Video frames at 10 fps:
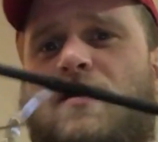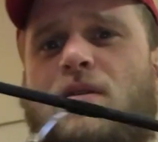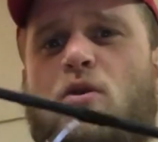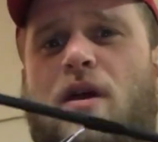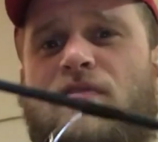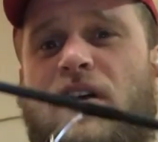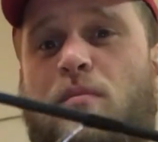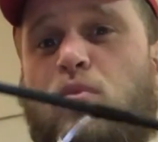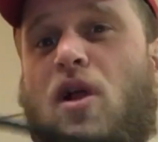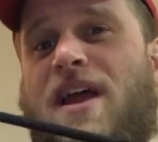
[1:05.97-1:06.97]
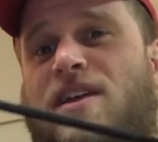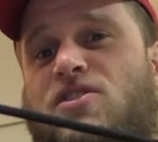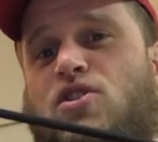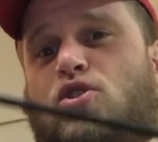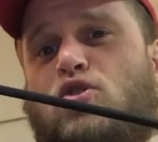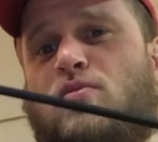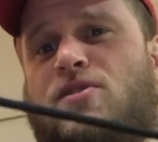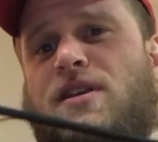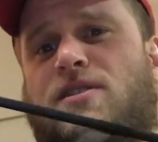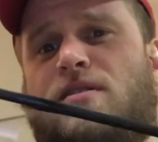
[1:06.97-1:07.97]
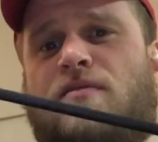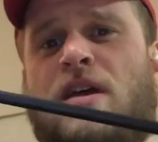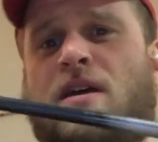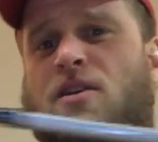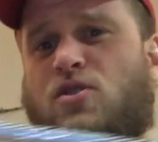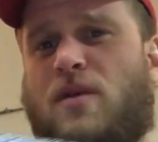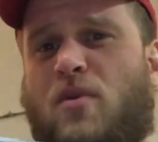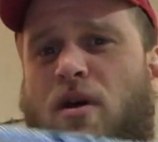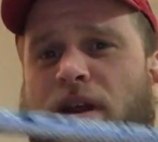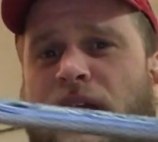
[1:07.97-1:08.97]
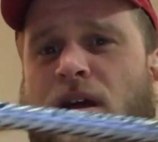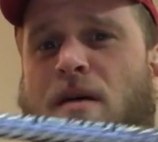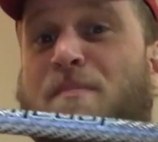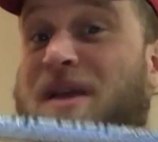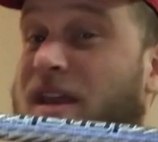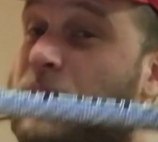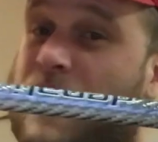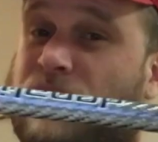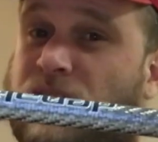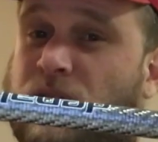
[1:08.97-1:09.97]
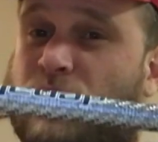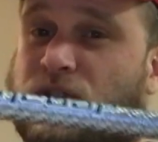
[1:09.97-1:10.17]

graphite blanks, super sensitive. So I bought a medium heavy, which